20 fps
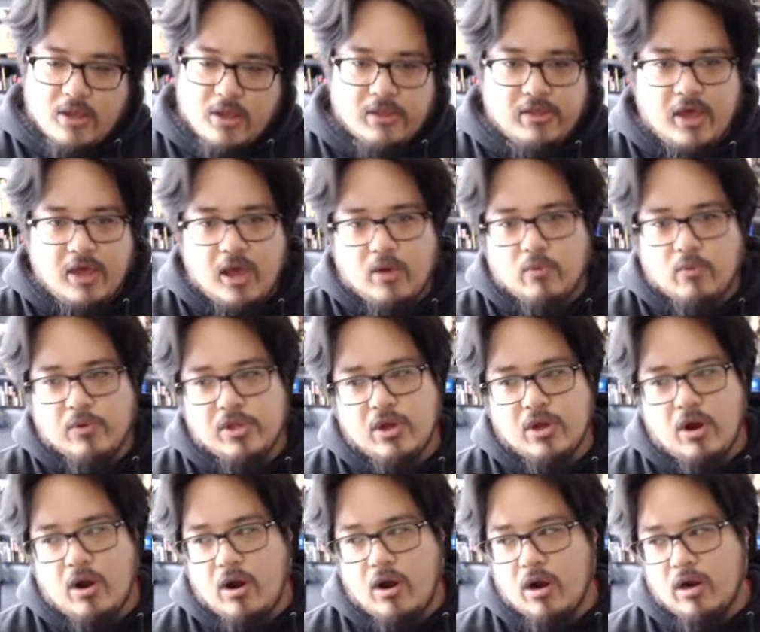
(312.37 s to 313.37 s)
that we
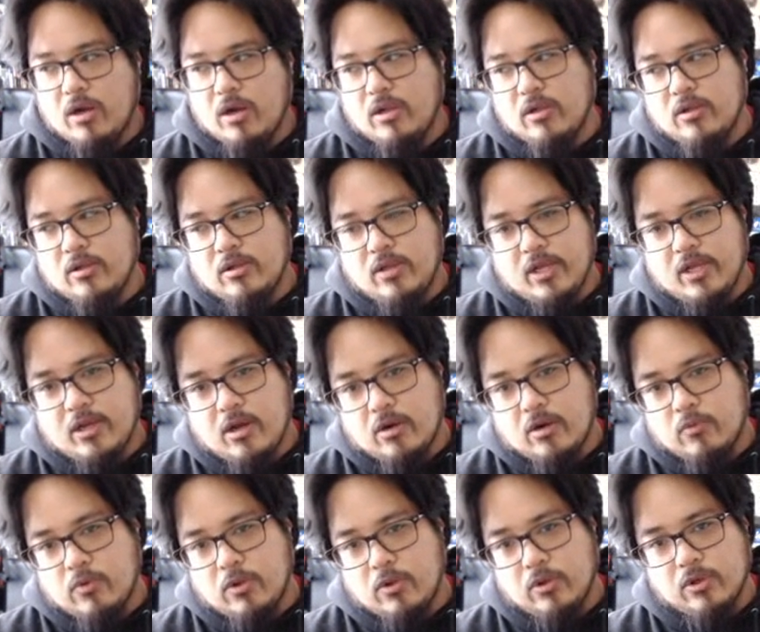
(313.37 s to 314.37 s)
are like on a
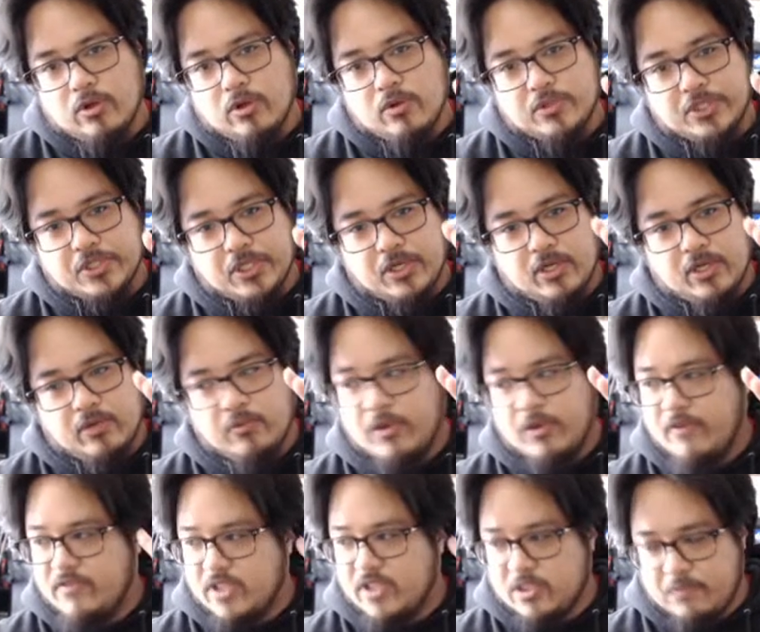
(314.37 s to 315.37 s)
roller coaster, and
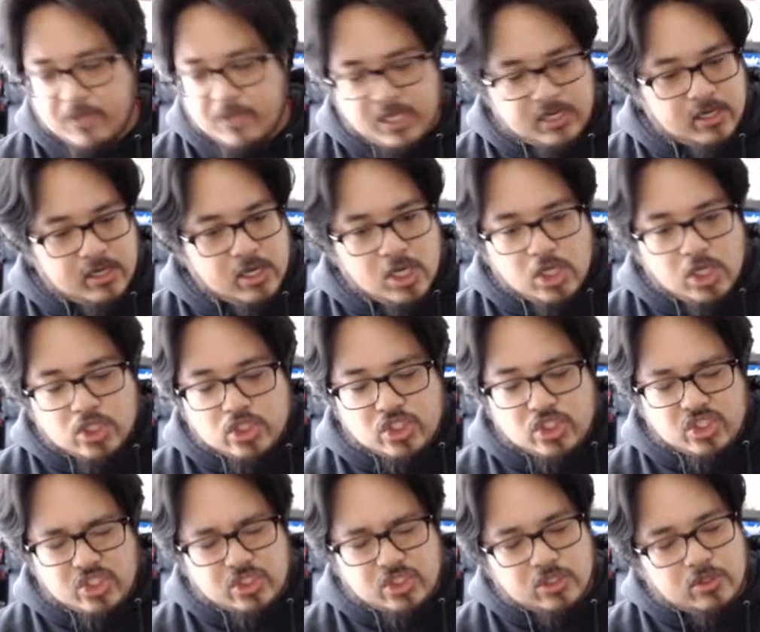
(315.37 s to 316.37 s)
we've just been
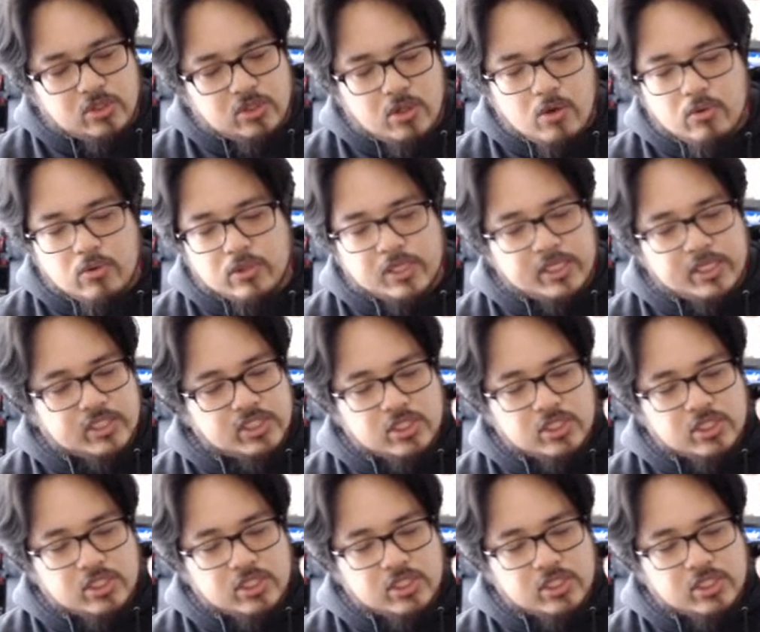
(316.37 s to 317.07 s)
slowly